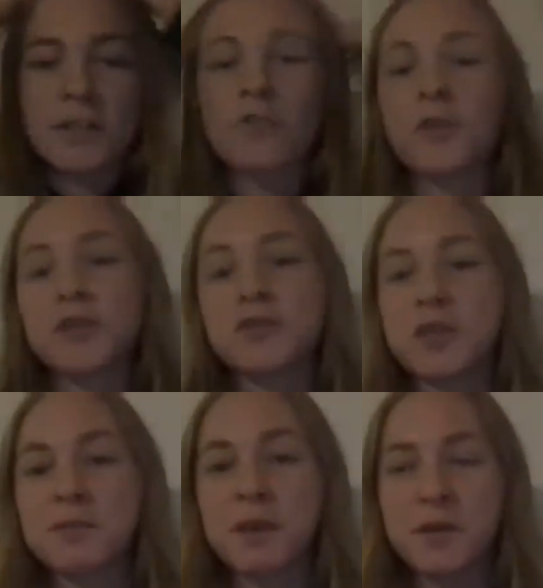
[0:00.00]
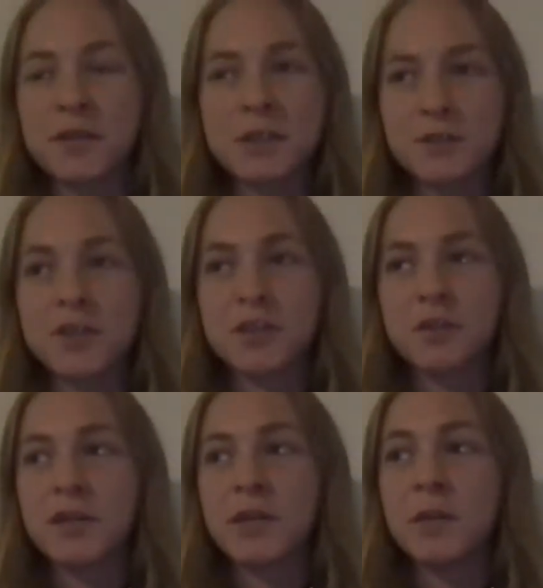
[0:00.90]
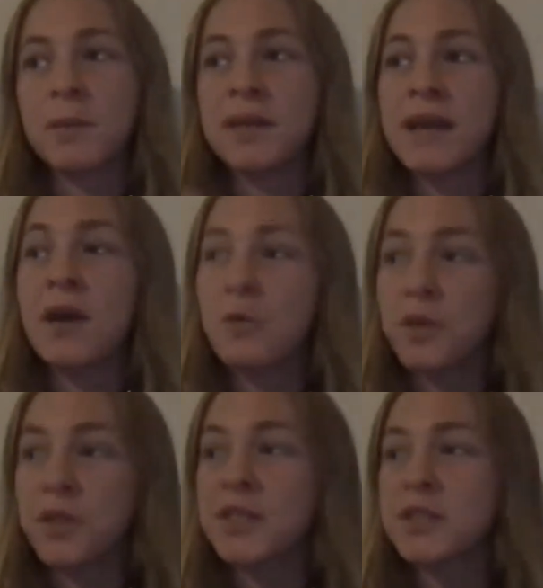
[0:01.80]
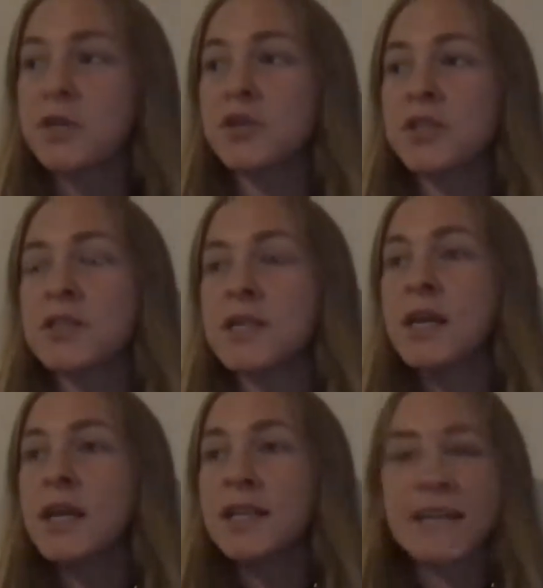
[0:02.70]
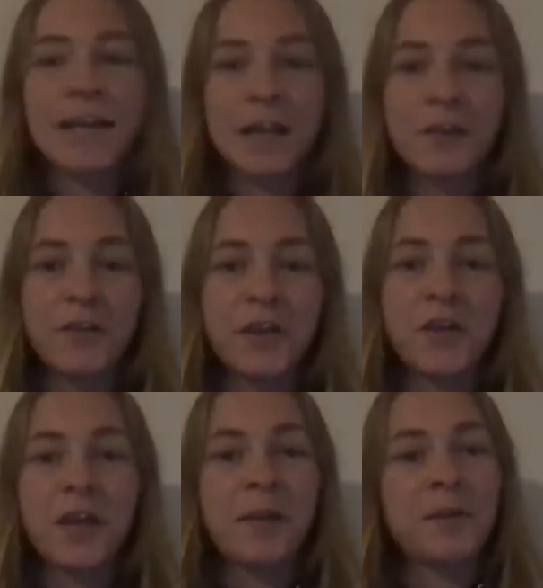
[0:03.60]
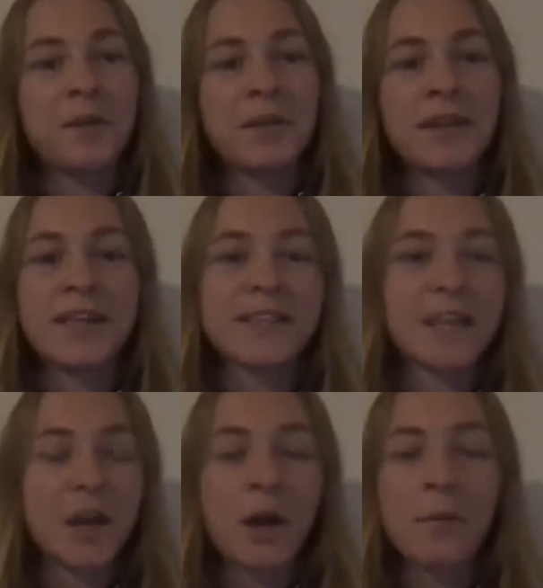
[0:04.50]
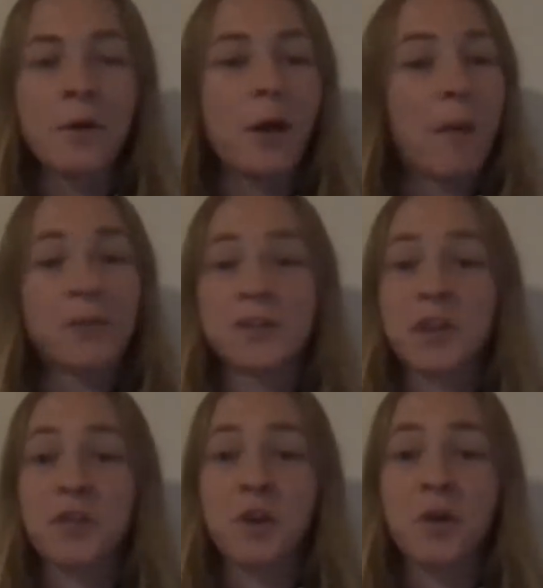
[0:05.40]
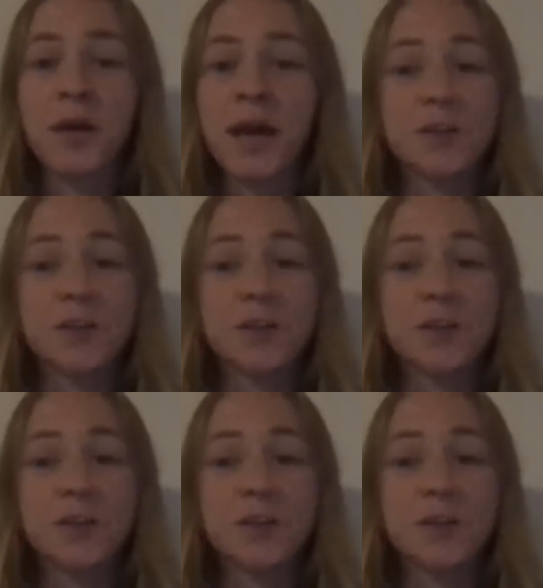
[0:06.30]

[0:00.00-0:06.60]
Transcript: And of course, I trust my own instinct first over anyone. But now with these coaches, it's kind of like a video game. You know what I mean? They say a combo, I'm just going to throw it.